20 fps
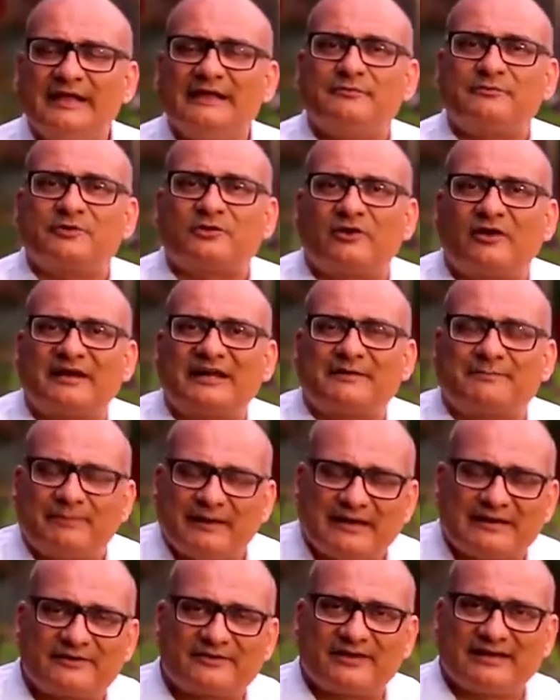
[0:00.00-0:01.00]
In
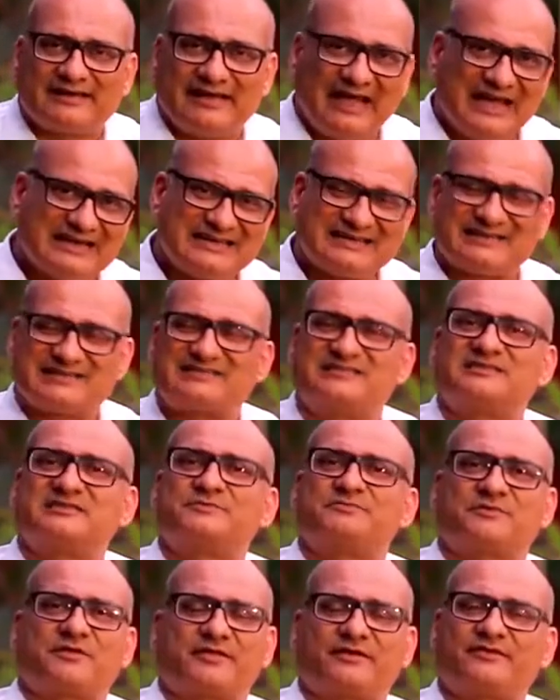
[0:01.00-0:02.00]
chronic pancreatitis,
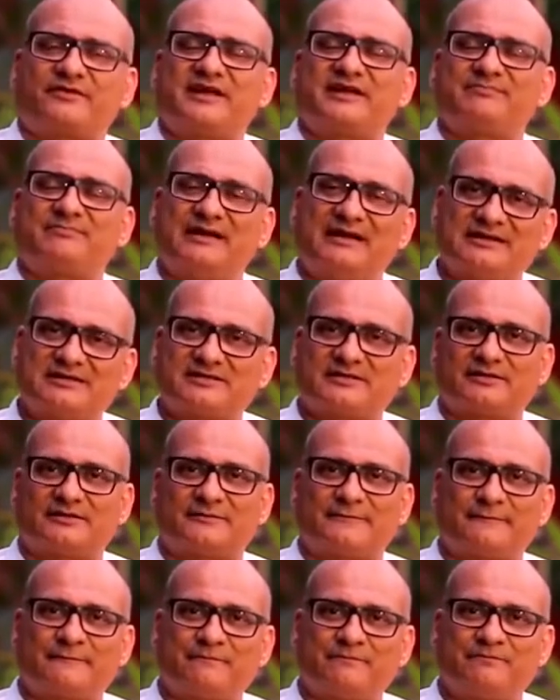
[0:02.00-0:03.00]
this is one of the great
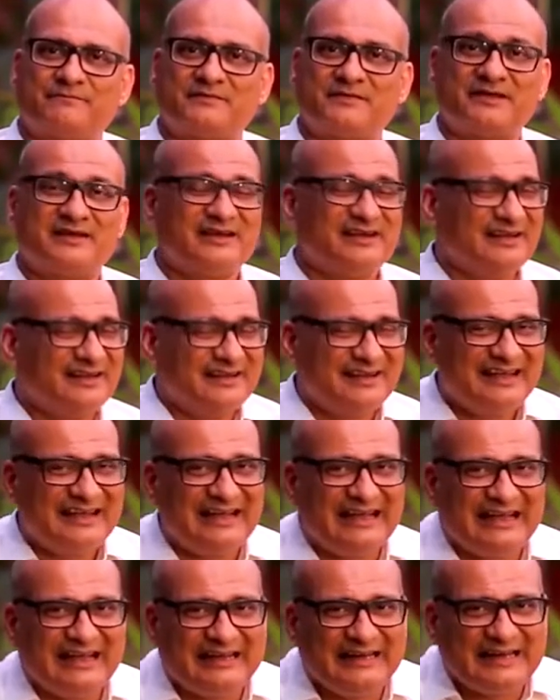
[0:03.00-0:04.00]
medicine.
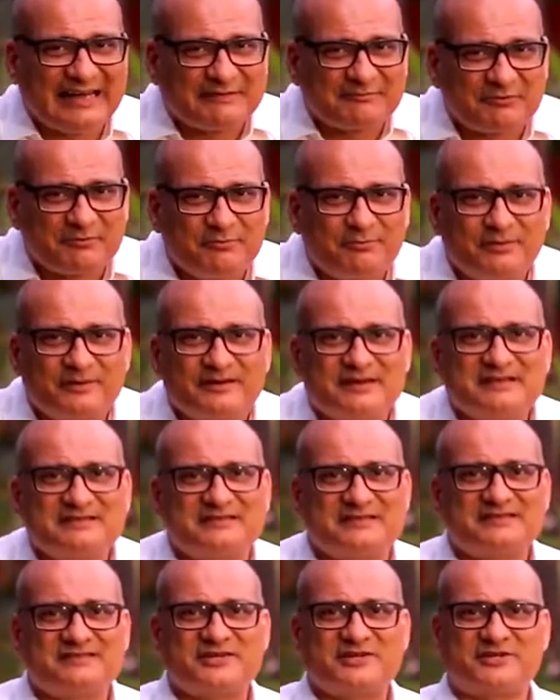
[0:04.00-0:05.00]
Any type of
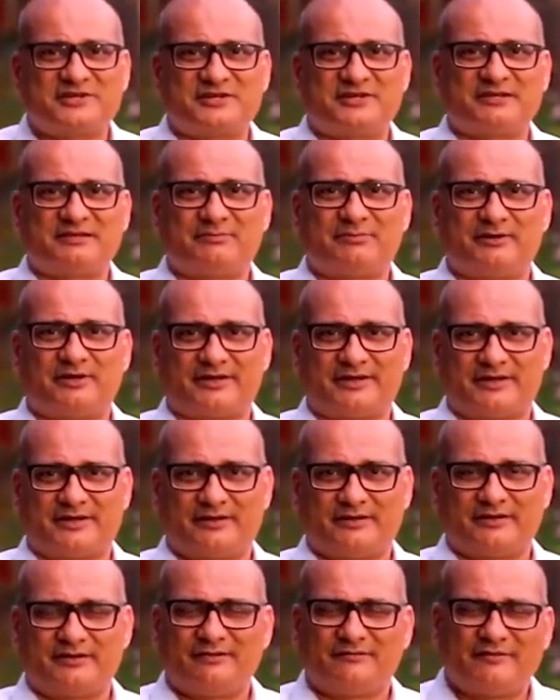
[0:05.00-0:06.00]
burning sensation in the
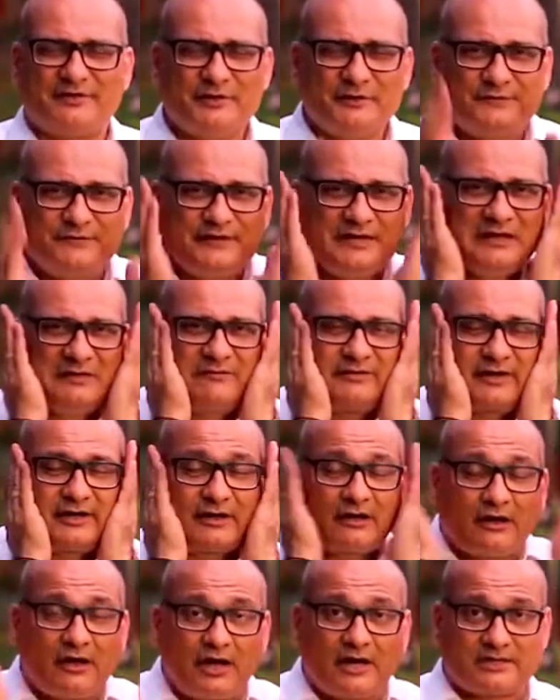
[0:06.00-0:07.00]
body, when you feel
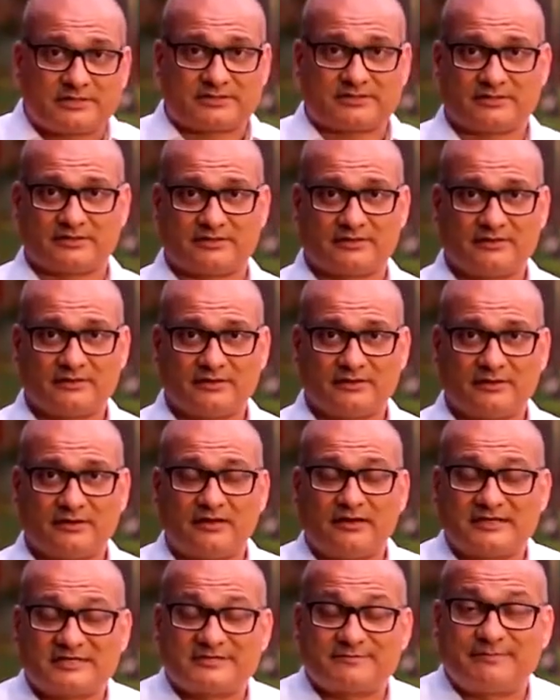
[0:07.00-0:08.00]
very hot,
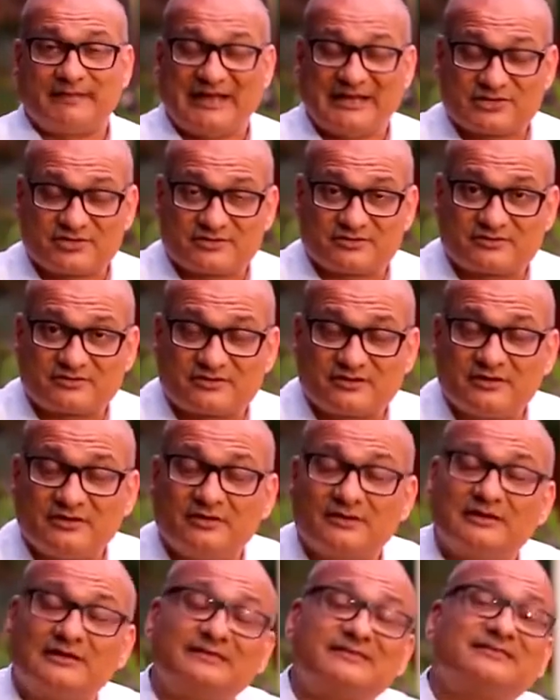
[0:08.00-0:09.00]
hot splashes.
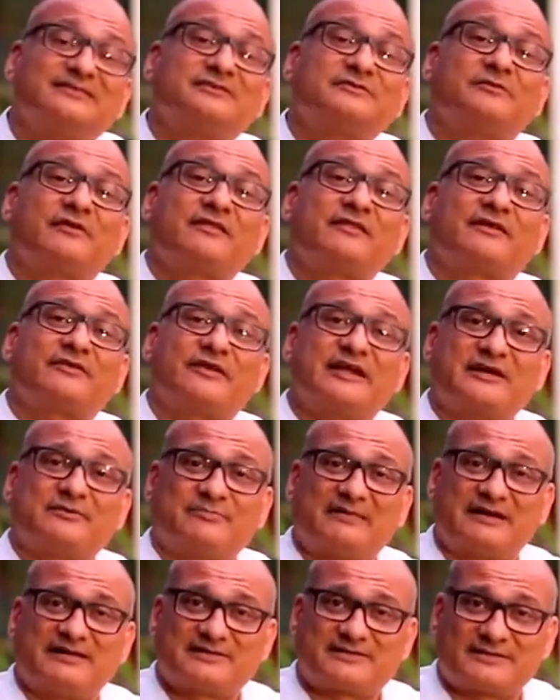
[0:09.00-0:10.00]
This is one of the
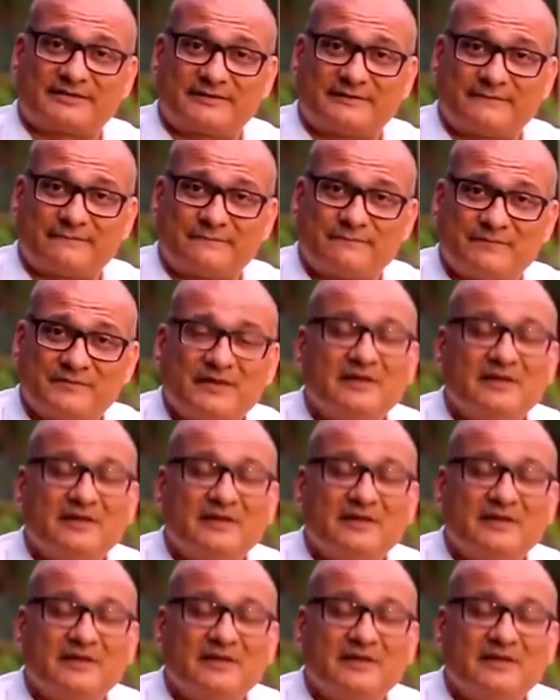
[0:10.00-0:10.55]
great medicine.